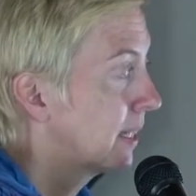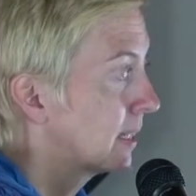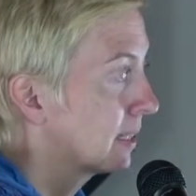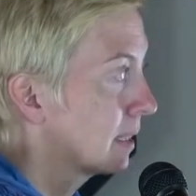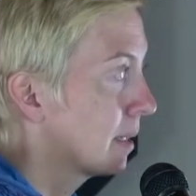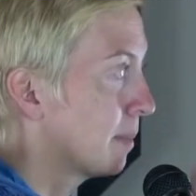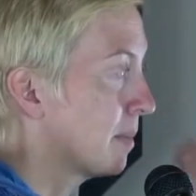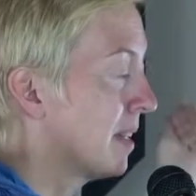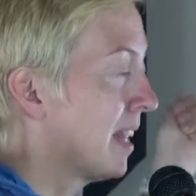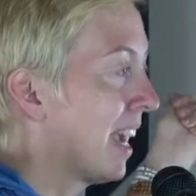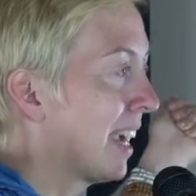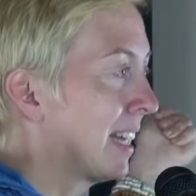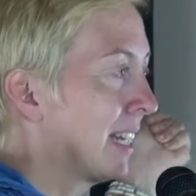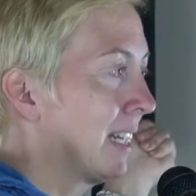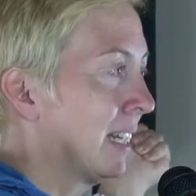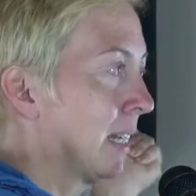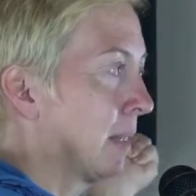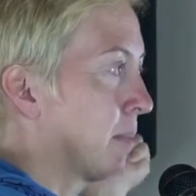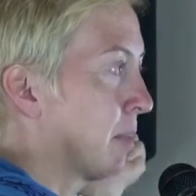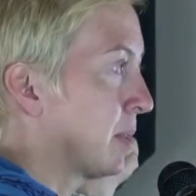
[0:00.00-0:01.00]
except
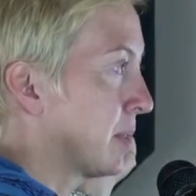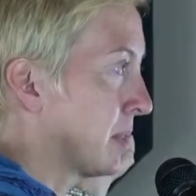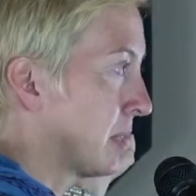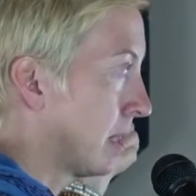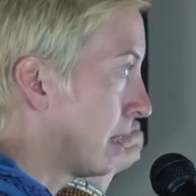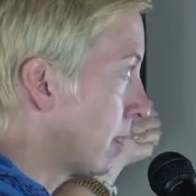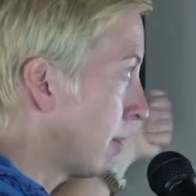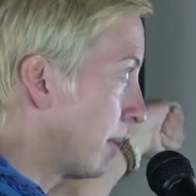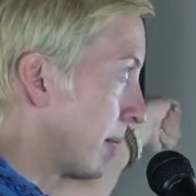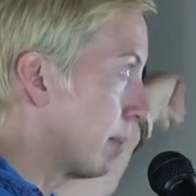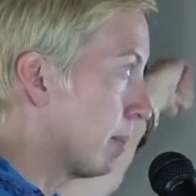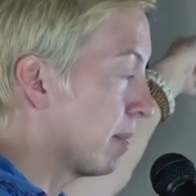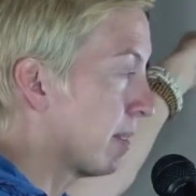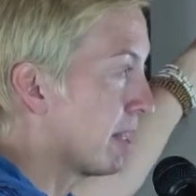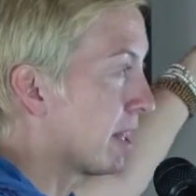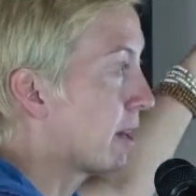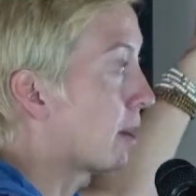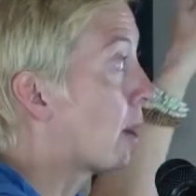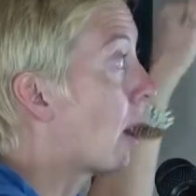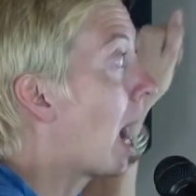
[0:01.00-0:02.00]
99% of the people
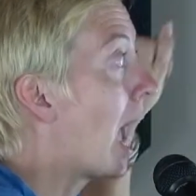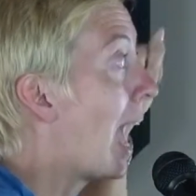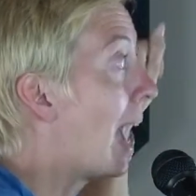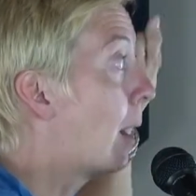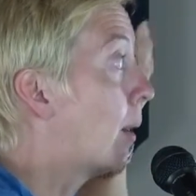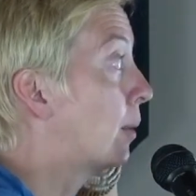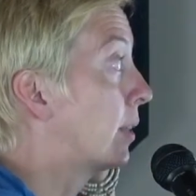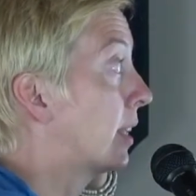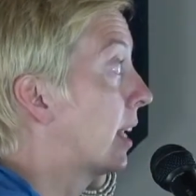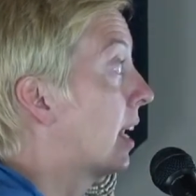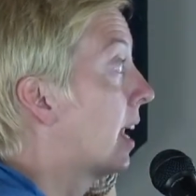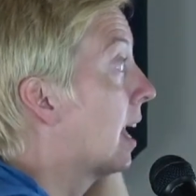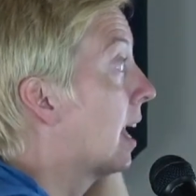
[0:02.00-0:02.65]
that are out